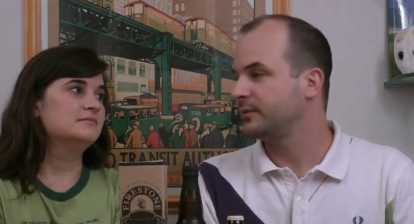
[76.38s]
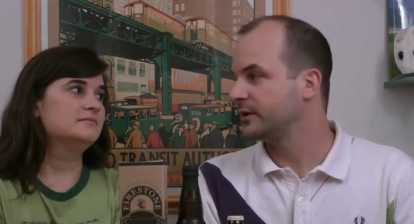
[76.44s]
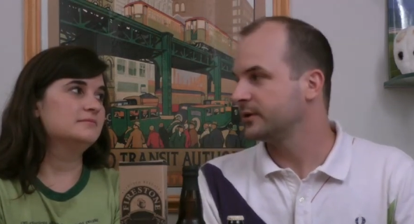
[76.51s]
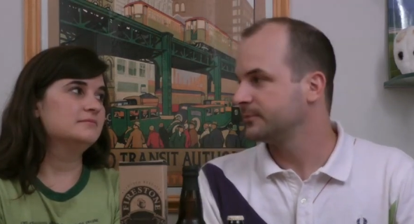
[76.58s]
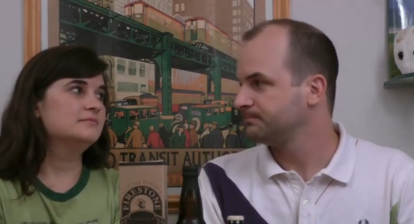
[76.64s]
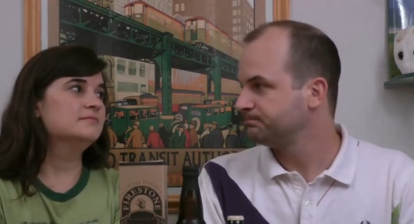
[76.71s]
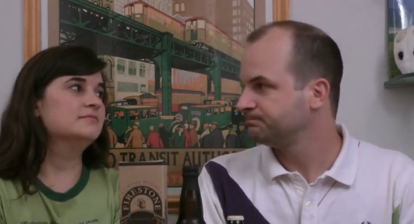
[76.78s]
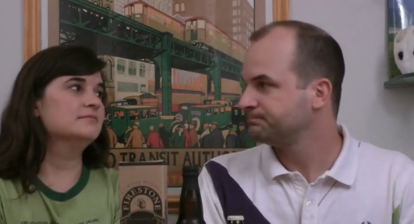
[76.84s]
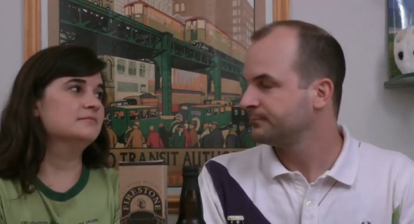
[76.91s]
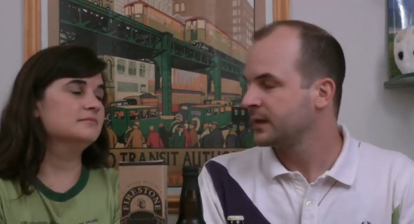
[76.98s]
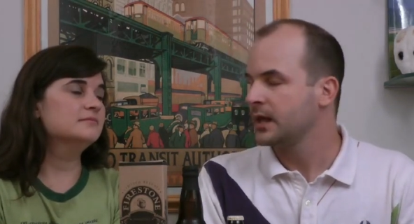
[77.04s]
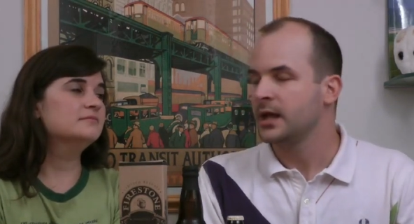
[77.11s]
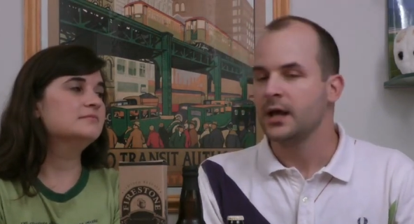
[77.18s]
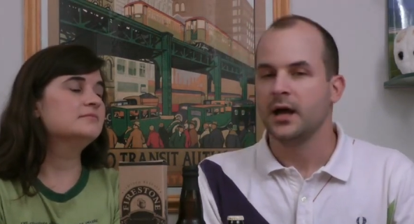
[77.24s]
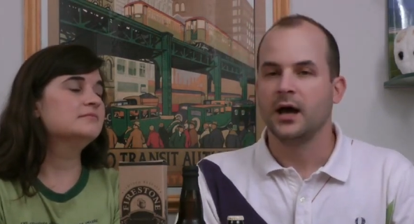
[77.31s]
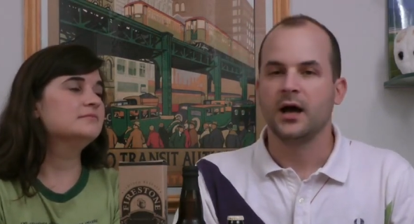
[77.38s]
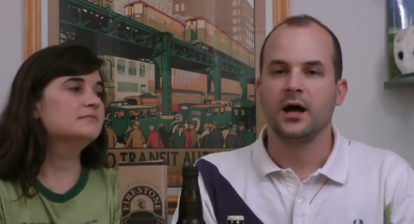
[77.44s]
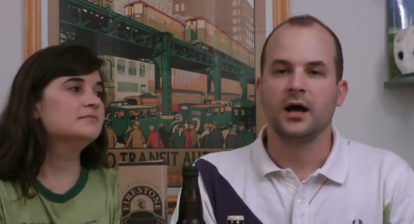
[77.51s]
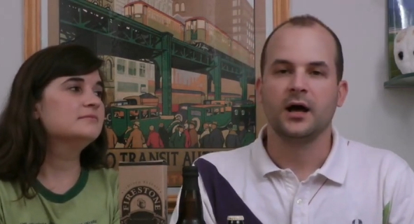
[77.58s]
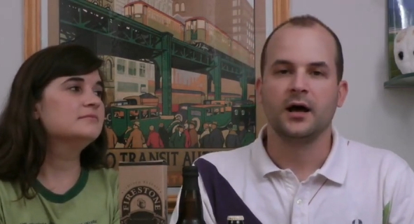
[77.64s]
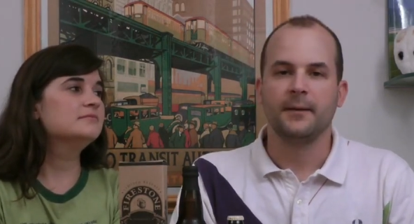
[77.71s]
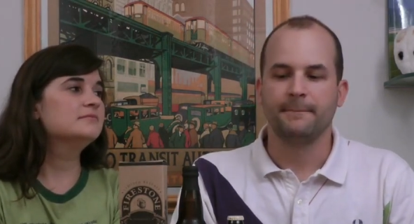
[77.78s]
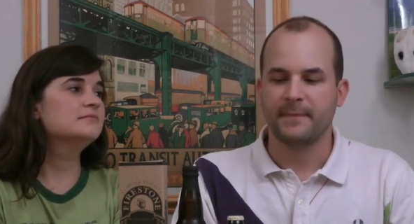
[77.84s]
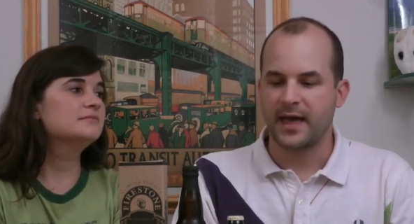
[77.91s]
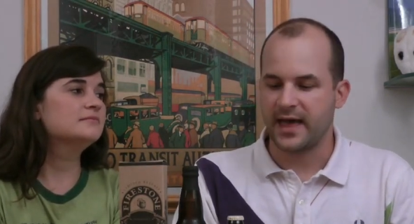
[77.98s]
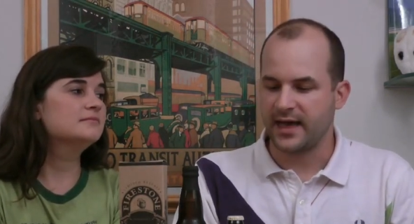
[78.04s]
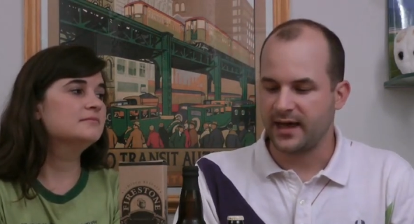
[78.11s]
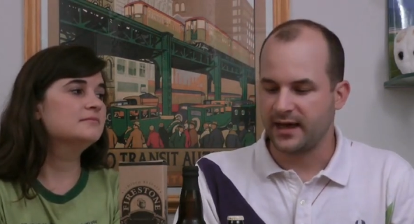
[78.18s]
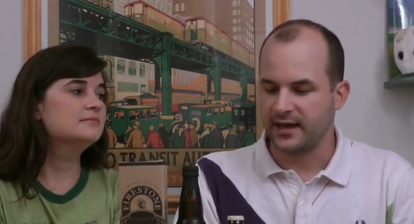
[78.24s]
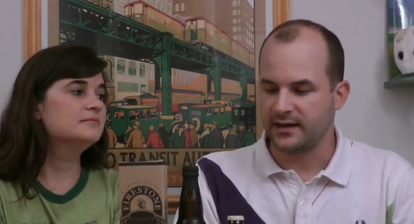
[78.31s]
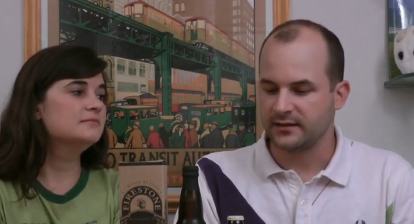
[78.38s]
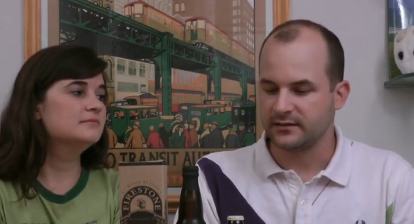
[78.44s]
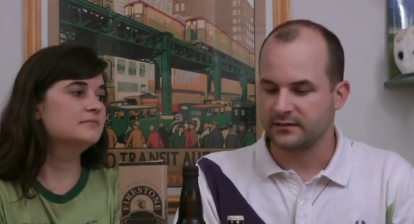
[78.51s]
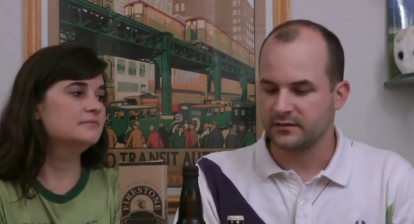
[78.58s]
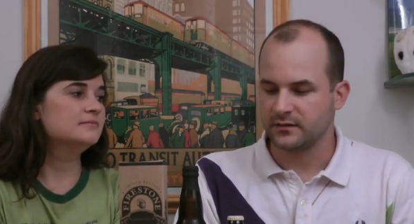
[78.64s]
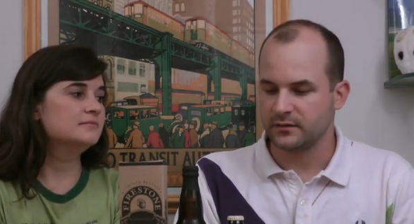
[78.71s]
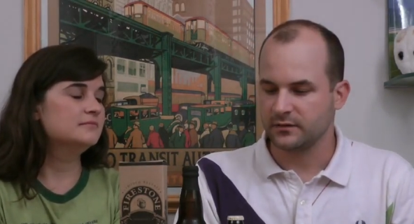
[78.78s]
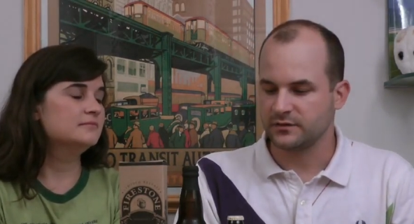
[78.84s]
Speaker 1: beer. Um, and